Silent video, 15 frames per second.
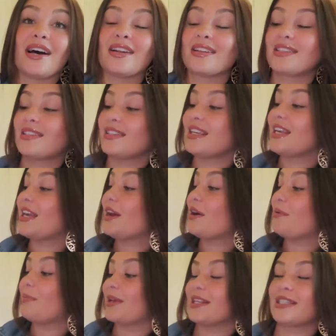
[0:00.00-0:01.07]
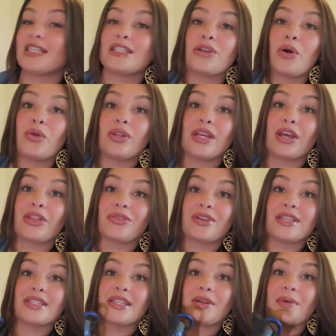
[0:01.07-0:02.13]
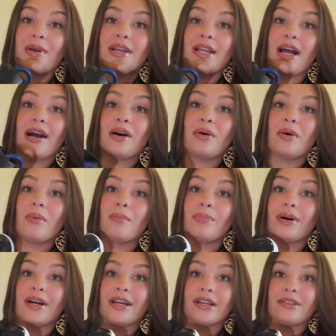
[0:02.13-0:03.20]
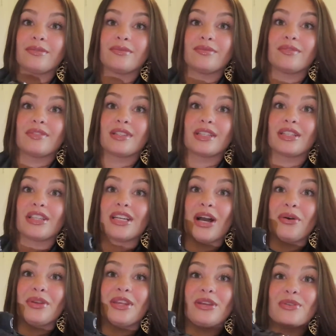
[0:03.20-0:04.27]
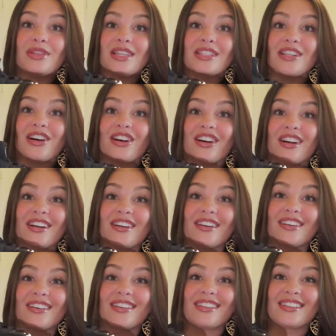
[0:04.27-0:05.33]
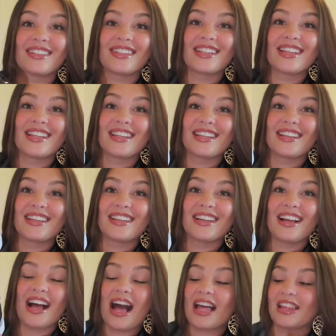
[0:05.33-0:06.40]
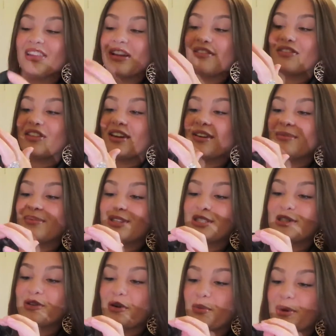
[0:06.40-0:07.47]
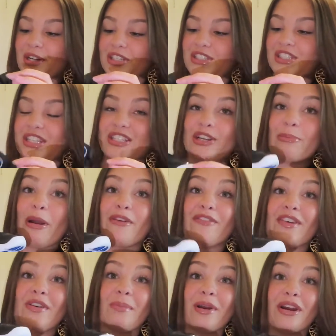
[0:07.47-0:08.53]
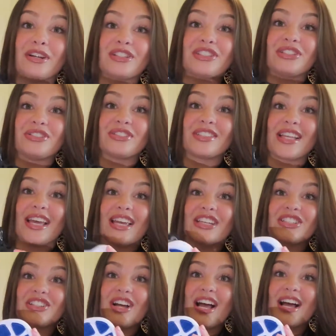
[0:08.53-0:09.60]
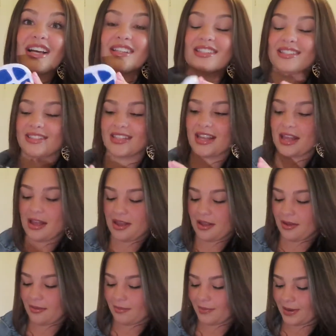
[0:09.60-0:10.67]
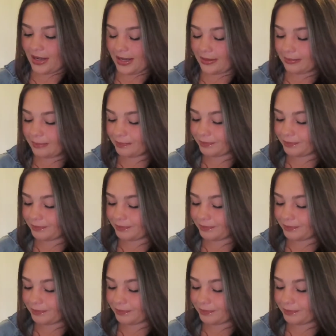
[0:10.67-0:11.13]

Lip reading: honestly, because he's only a 3C right now. But look how cute these are. I love them so much. These are my favorite pair of shoes that Angel has. But